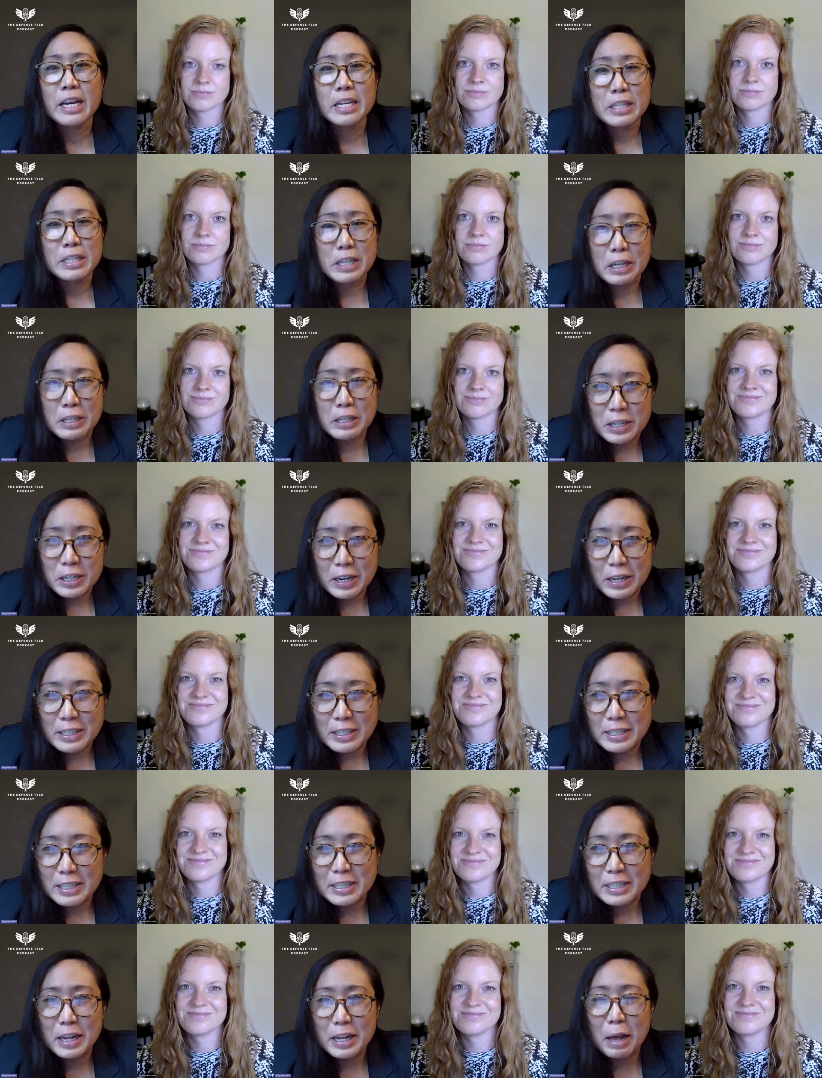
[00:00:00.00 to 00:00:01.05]
Speaker 1: such as
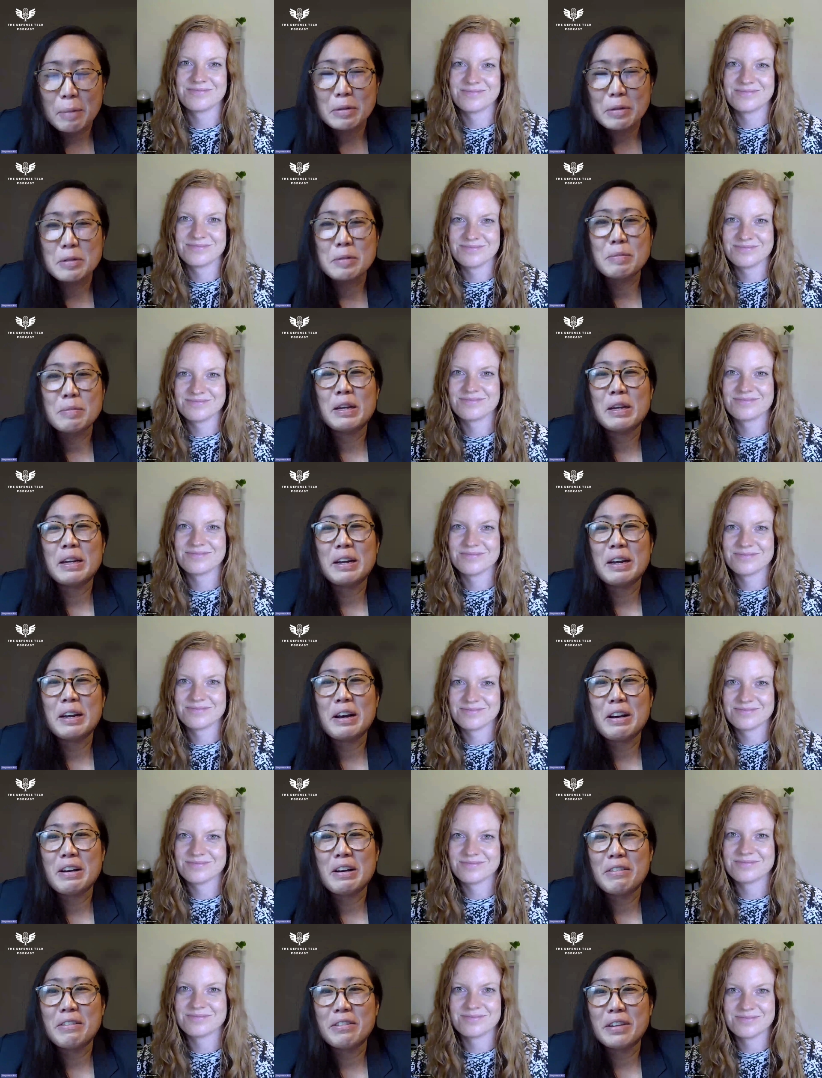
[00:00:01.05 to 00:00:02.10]
the establishment
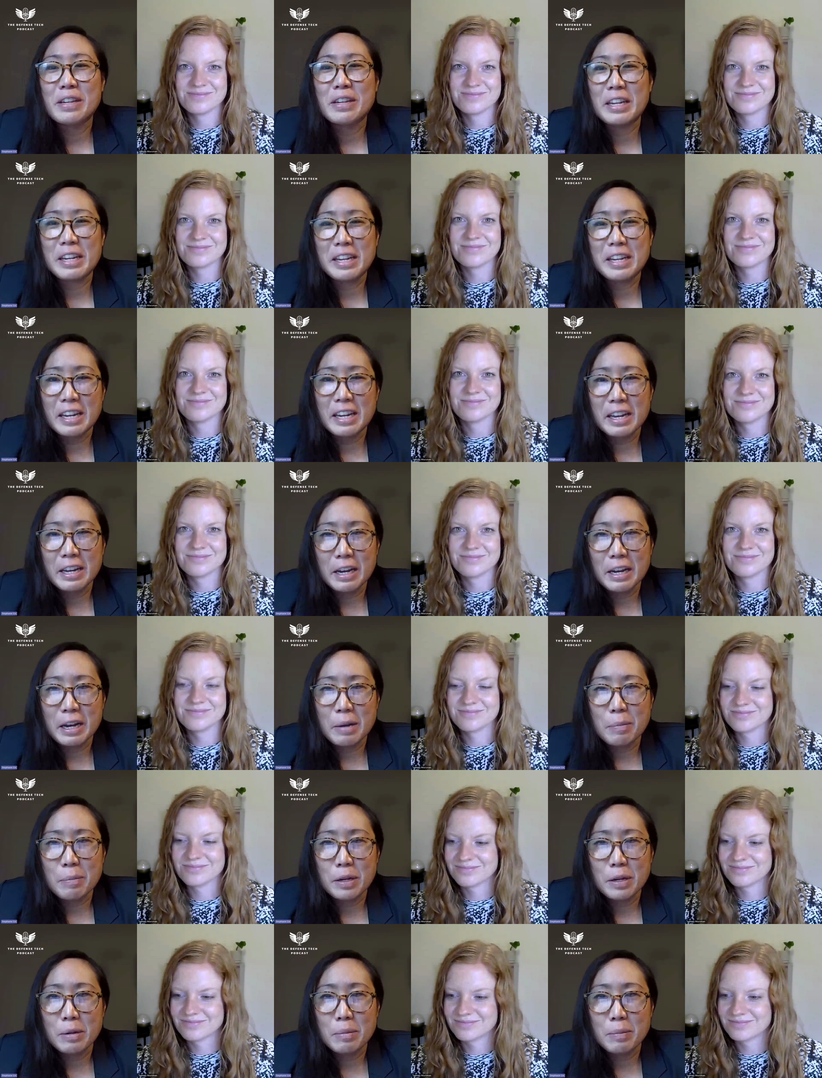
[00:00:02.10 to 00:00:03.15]
of an EDA
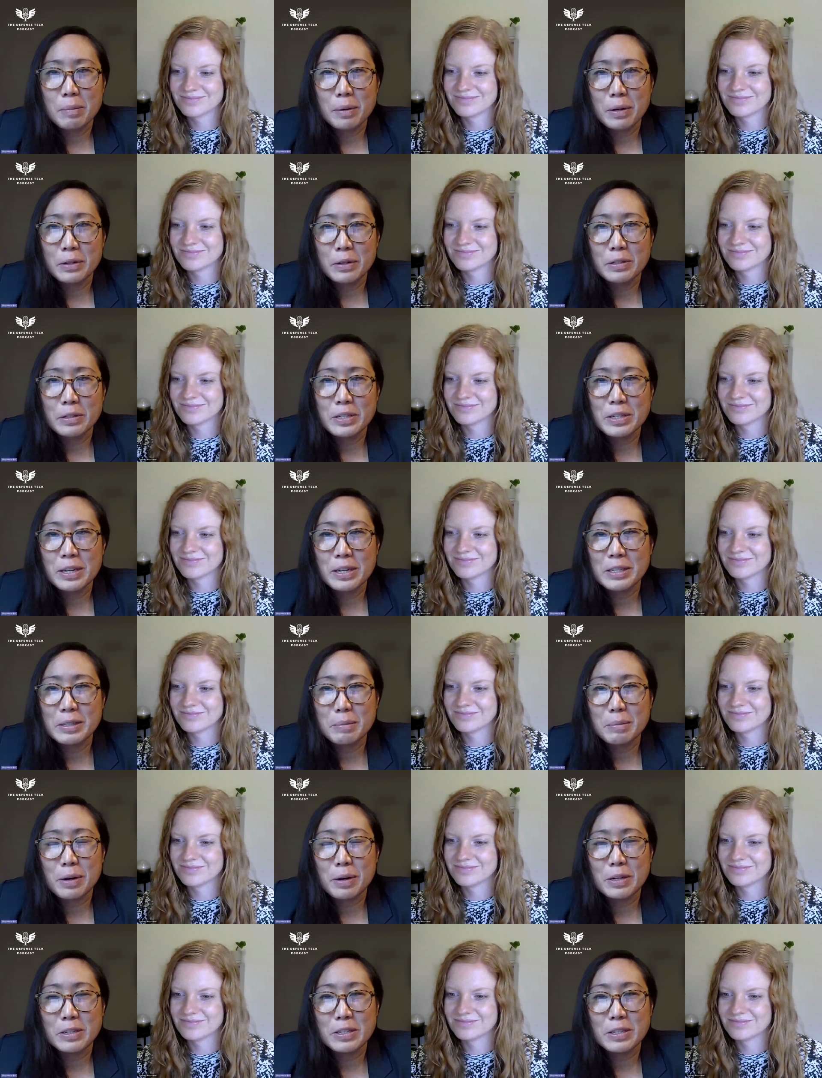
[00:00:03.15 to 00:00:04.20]
IP approach as the
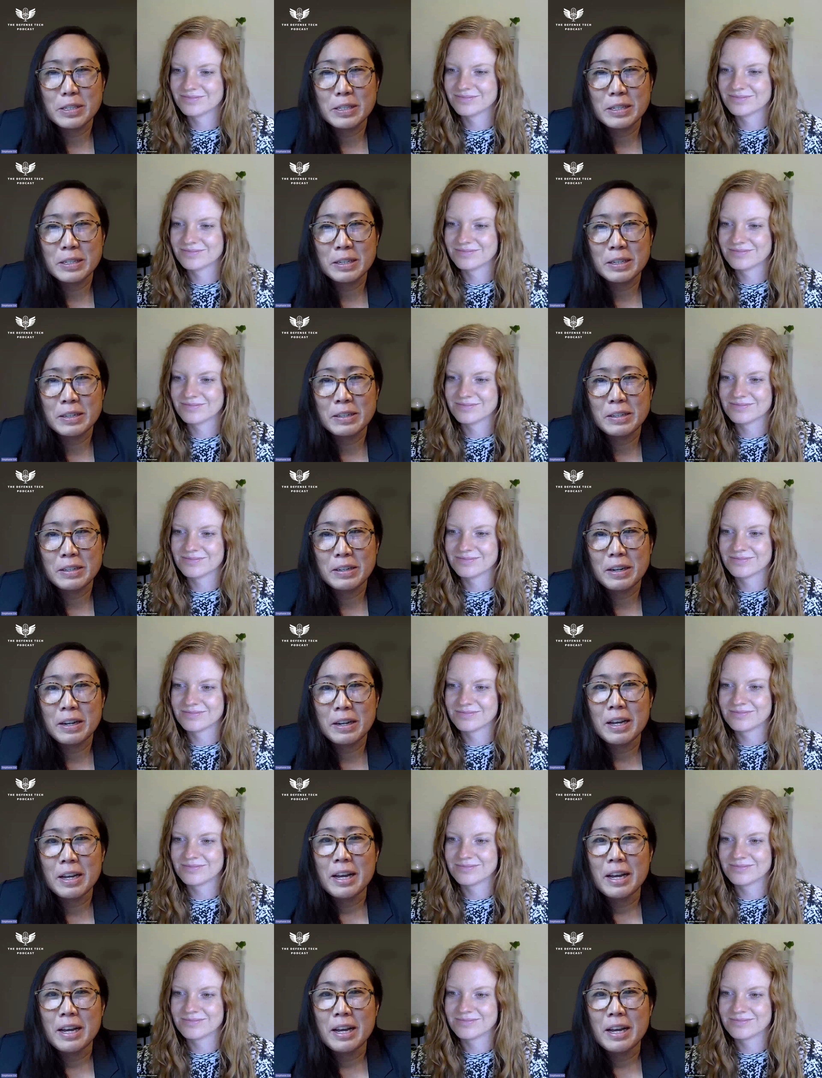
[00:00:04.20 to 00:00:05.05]
projects near. Uh,